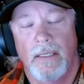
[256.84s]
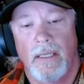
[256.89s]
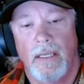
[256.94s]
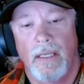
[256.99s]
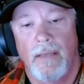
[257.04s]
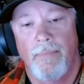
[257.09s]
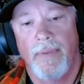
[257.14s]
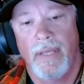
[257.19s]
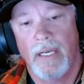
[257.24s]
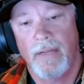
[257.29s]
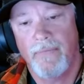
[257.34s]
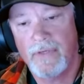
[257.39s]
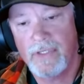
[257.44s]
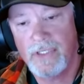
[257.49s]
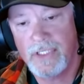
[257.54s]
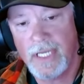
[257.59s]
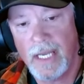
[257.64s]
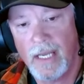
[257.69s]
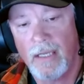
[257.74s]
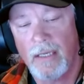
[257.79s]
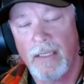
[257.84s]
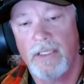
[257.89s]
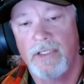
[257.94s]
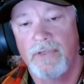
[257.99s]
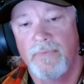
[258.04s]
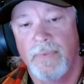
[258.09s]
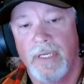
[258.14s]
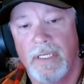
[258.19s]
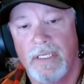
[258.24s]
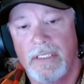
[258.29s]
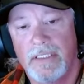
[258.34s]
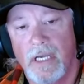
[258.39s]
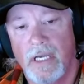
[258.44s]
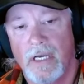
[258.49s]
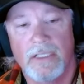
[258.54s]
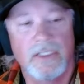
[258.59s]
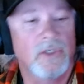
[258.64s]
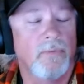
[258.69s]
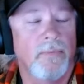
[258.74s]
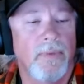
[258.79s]
a bit of a challenge, but it's
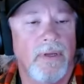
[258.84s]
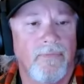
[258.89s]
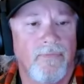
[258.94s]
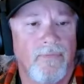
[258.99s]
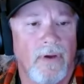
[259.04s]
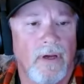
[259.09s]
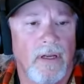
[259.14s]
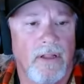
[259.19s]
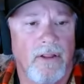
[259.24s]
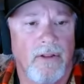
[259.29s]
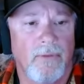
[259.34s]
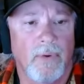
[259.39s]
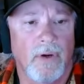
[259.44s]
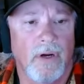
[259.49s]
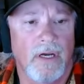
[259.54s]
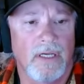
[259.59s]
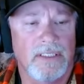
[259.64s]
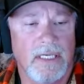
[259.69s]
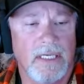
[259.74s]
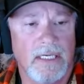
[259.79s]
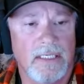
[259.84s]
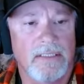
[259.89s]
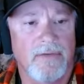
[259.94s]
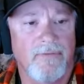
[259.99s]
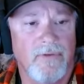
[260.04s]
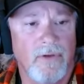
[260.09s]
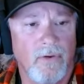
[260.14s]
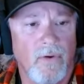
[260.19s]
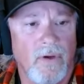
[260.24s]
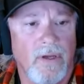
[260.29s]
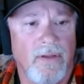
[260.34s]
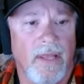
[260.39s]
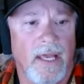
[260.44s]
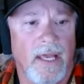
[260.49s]
also been fun in the process of doing